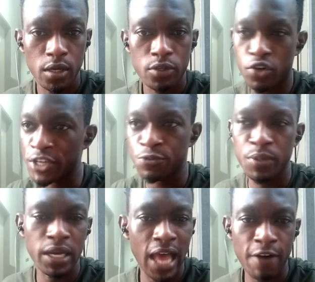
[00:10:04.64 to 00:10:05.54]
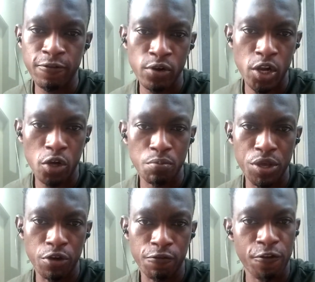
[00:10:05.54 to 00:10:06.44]
trust me, love will not be
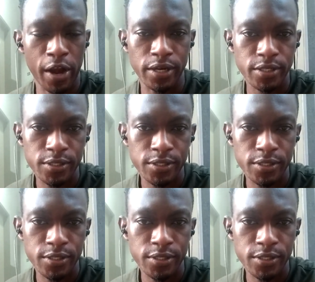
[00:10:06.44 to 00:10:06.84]
your friend.